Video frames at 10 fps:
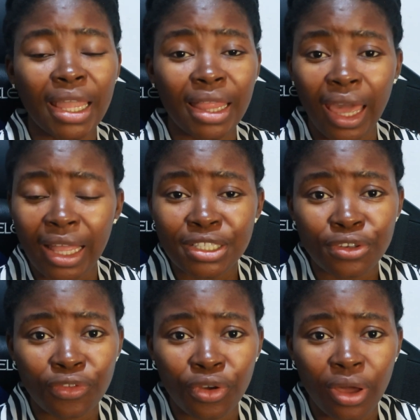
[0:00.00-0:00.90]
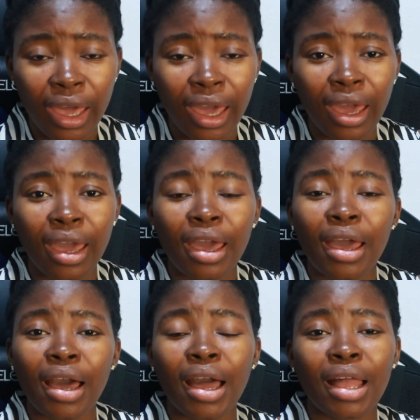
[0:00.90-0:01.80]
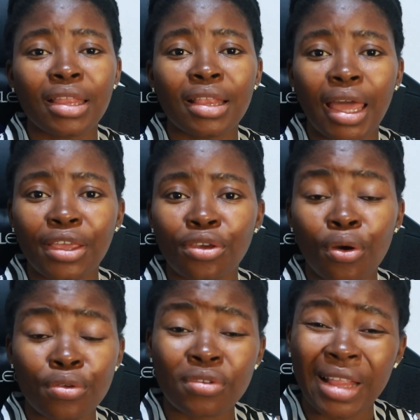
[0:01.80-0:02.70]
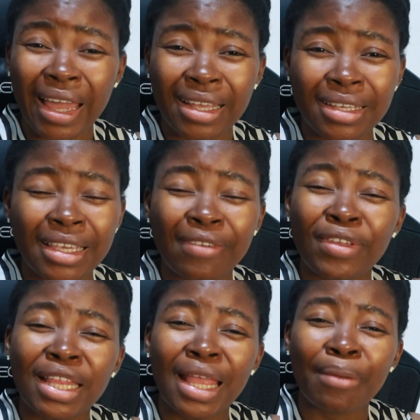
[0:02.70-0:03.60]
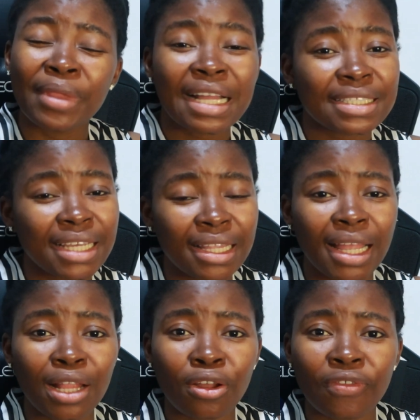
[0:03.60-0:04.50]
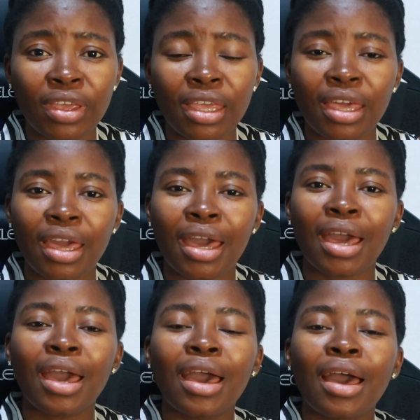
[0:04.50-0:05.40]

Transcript: the ends of your hair and like you're also like giving them that tender loving care